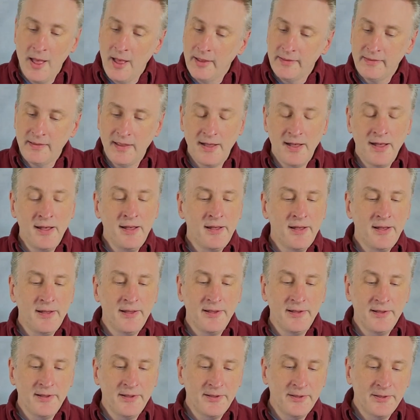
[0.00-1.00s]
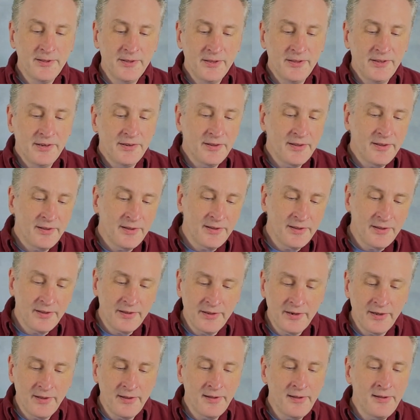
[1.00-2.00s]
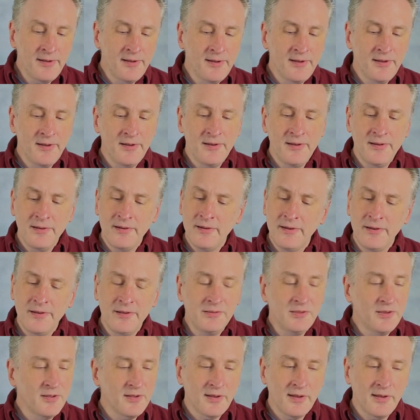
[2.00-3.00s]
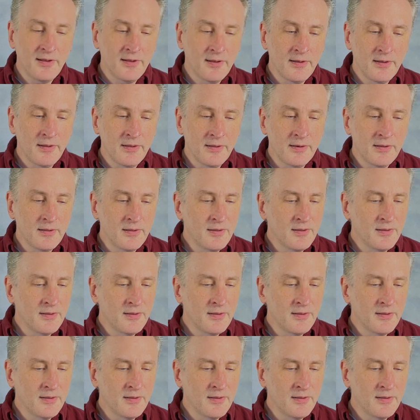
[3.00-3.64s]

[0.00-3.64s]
da da da da da.